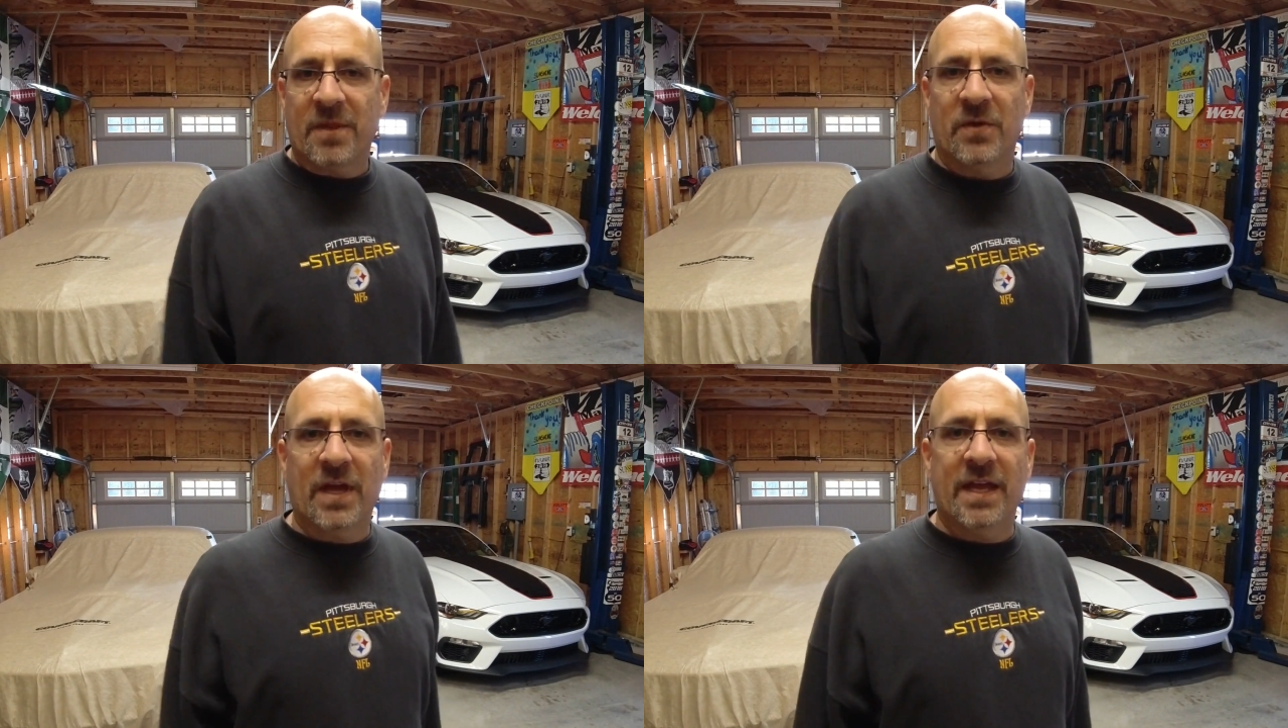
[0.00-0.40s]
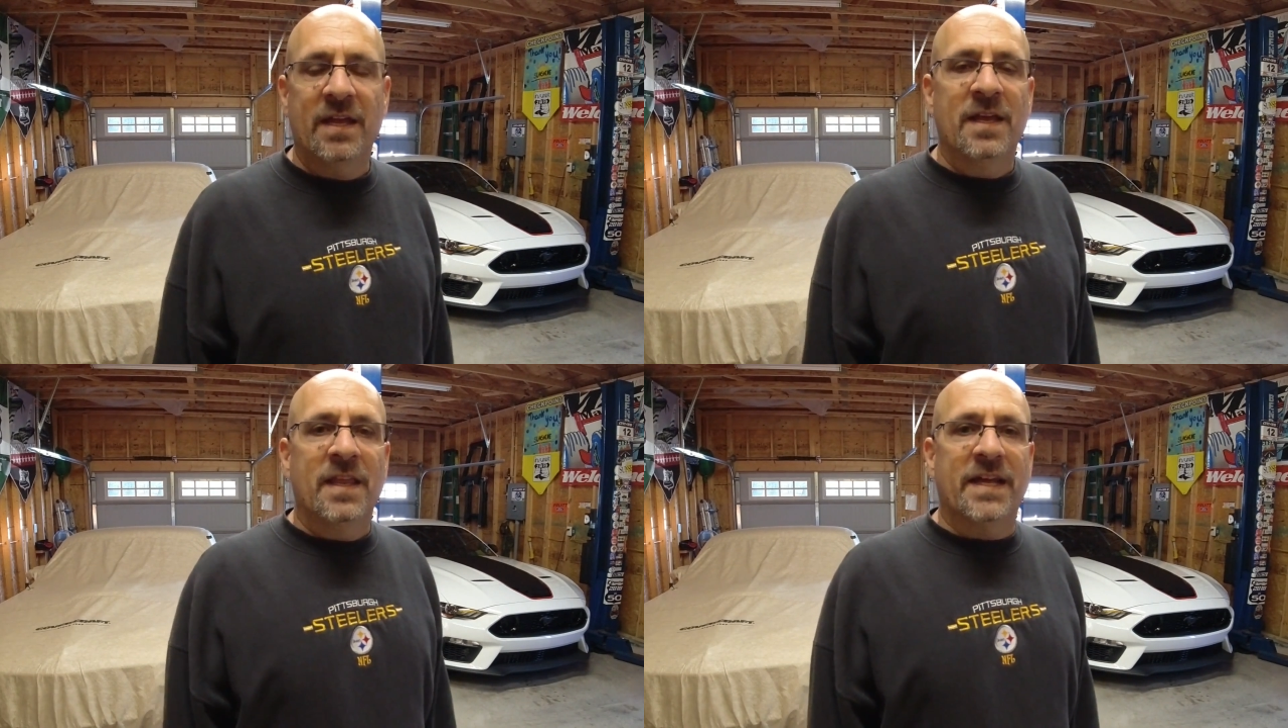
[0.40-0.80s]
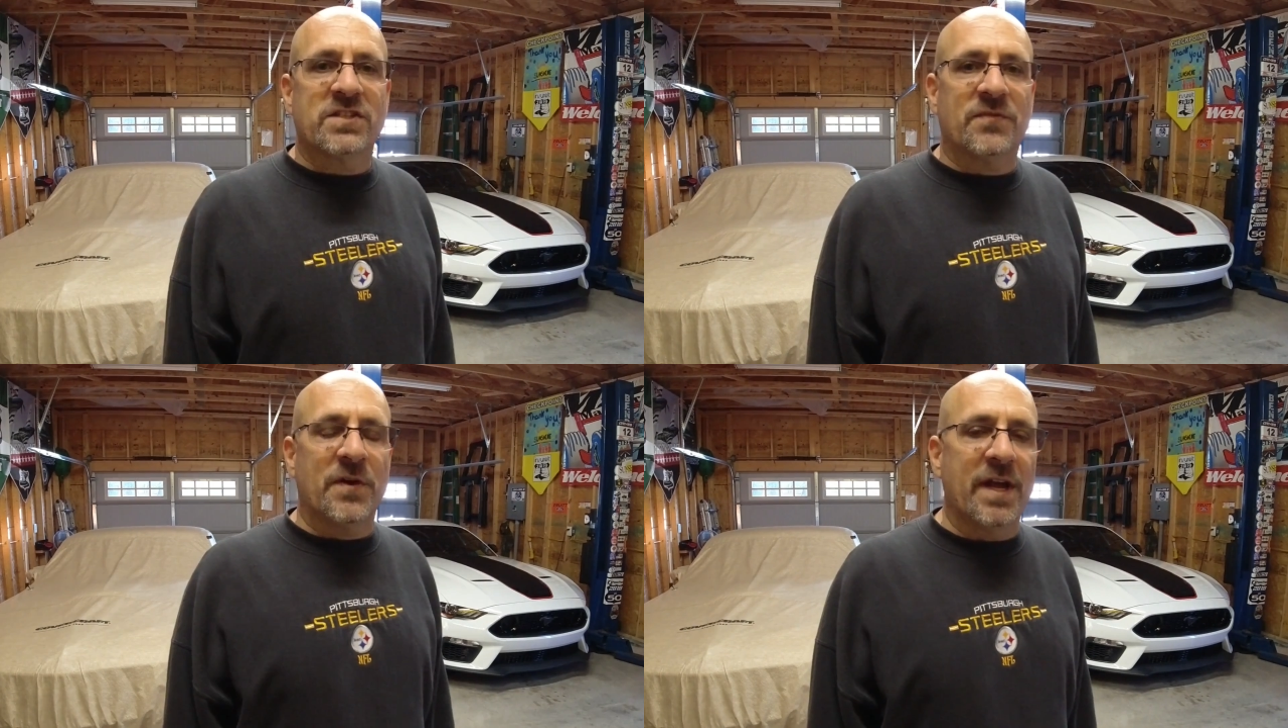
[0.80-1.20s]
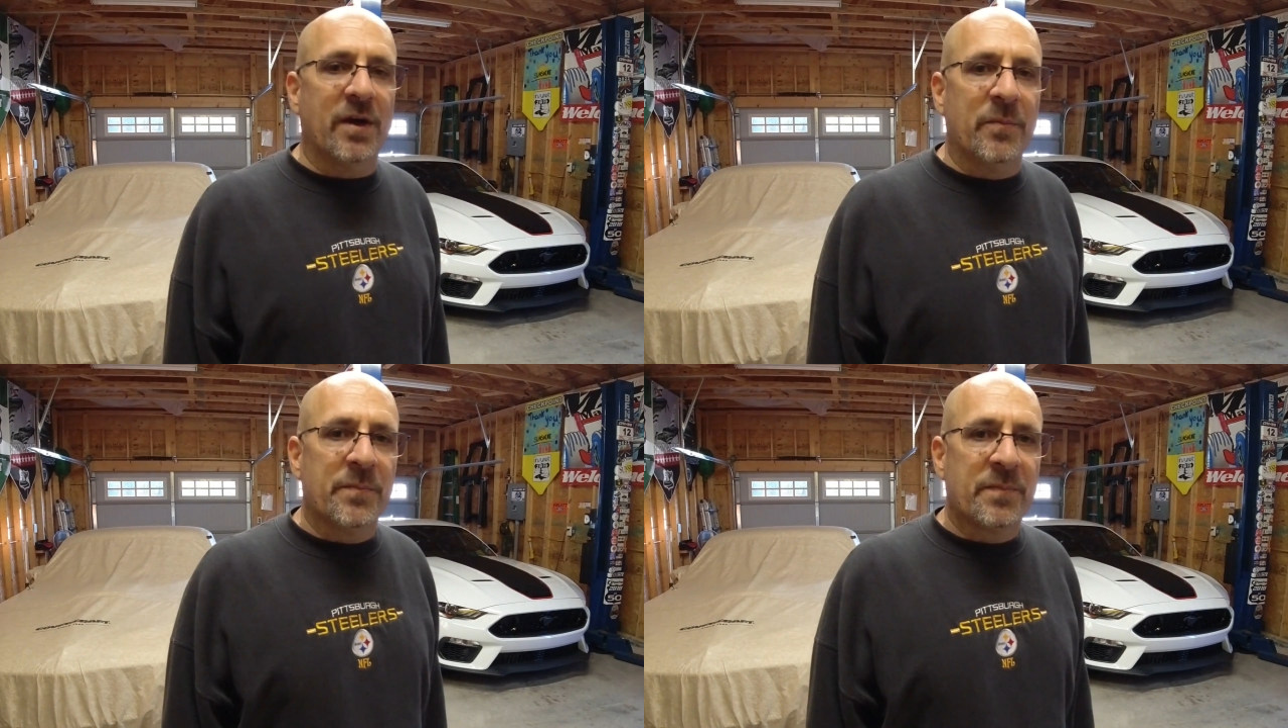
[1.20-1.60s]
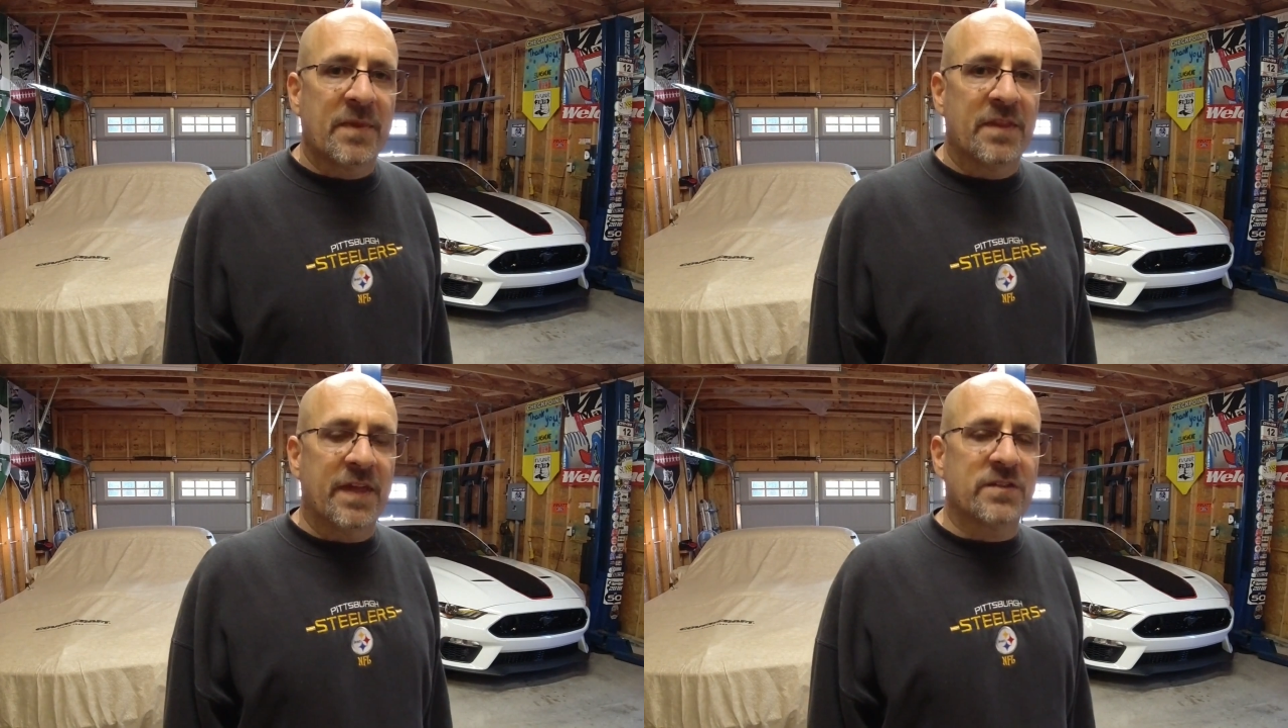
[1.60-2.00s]
Okay, that's it for now.
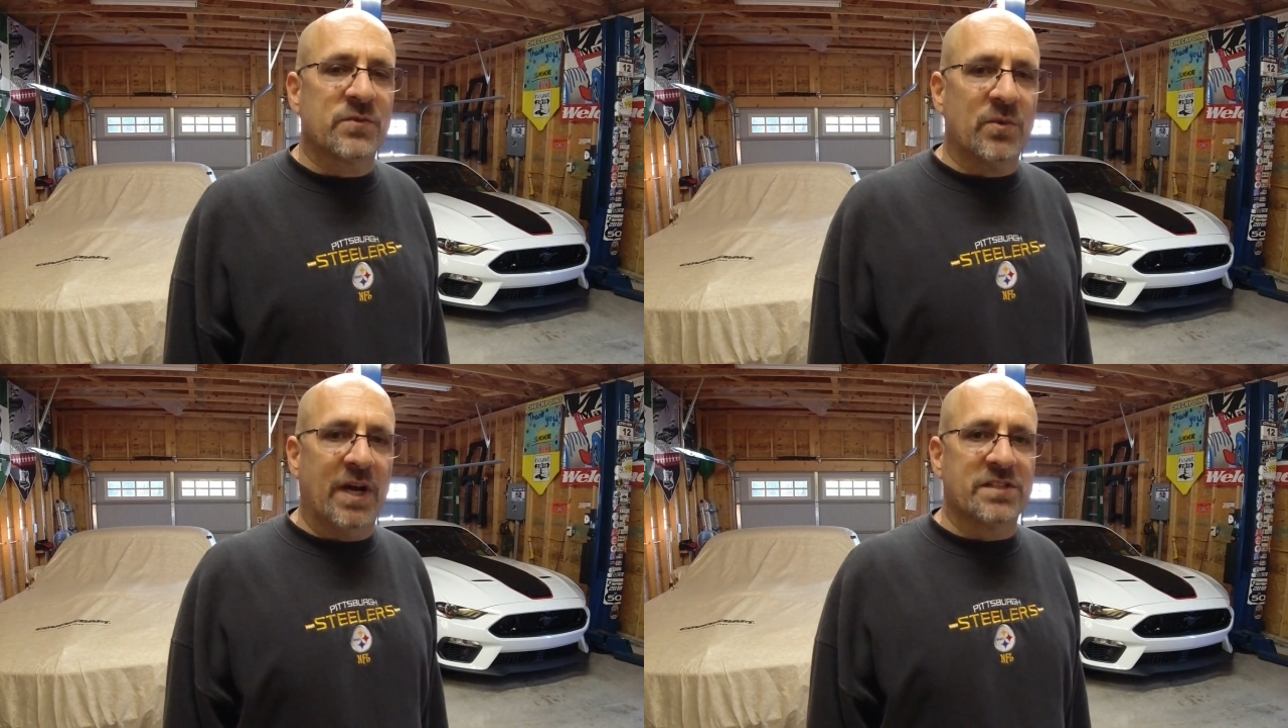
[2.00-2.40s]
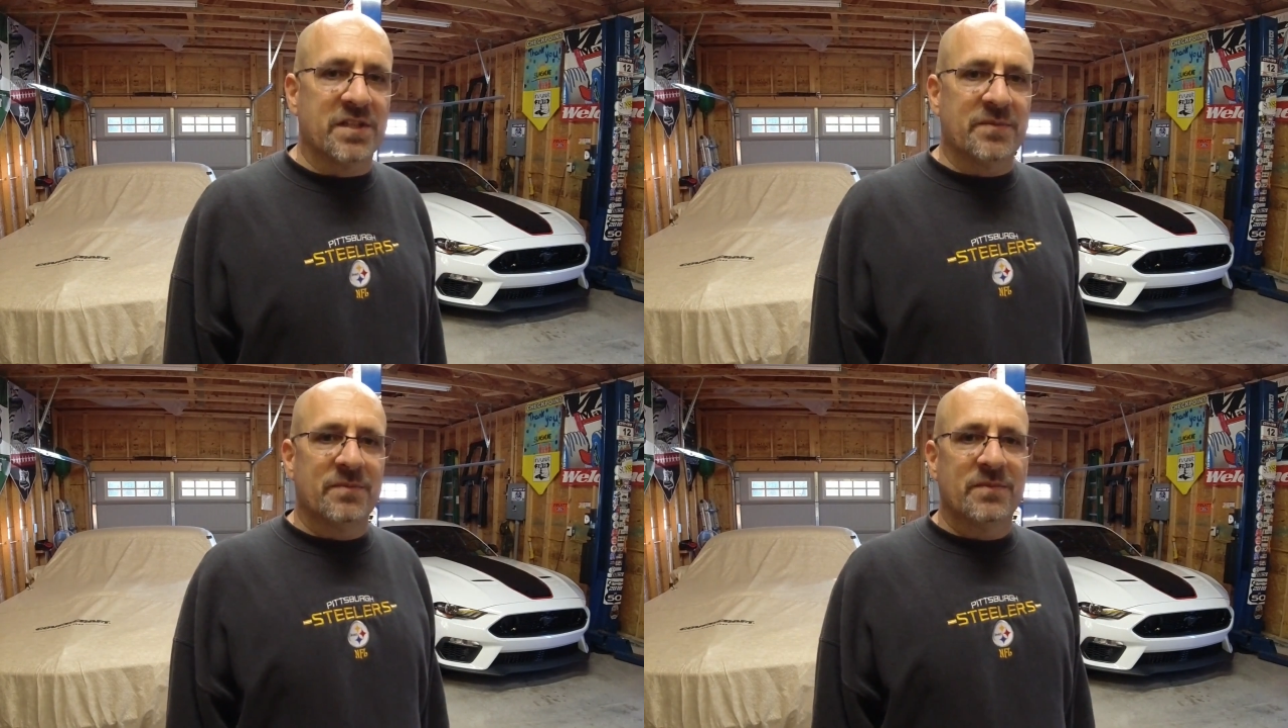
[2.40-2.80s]
Thanks for watching.